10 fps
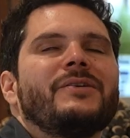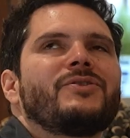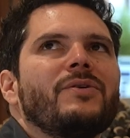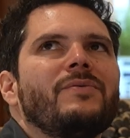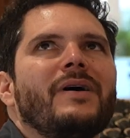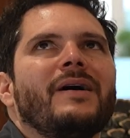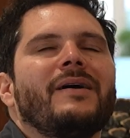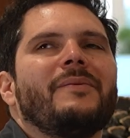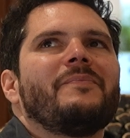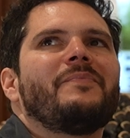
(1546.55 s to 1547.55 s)
So
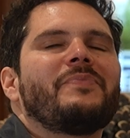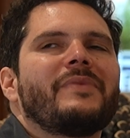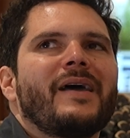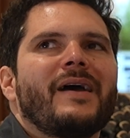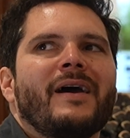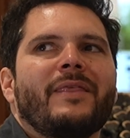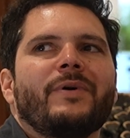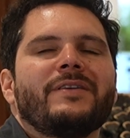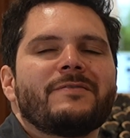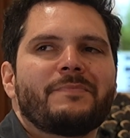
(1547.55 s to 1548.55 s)
Heatherwick
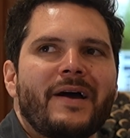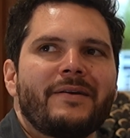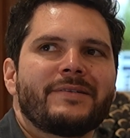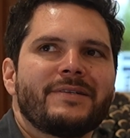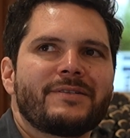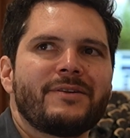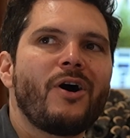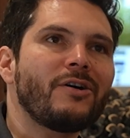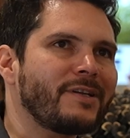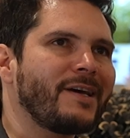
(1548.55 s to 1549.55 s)
Inspires is
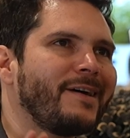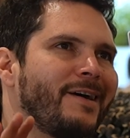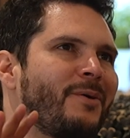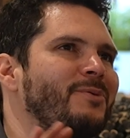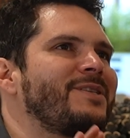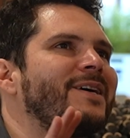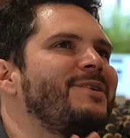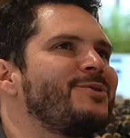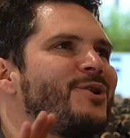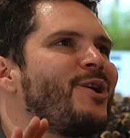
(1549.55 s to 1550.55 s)
not, I will say,
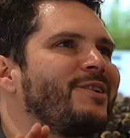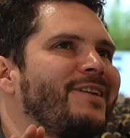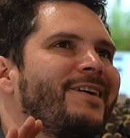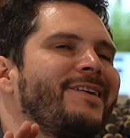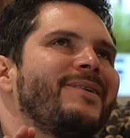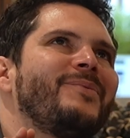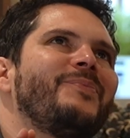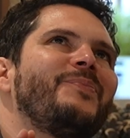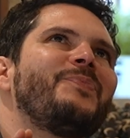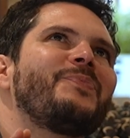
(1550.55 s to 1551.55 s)
is not an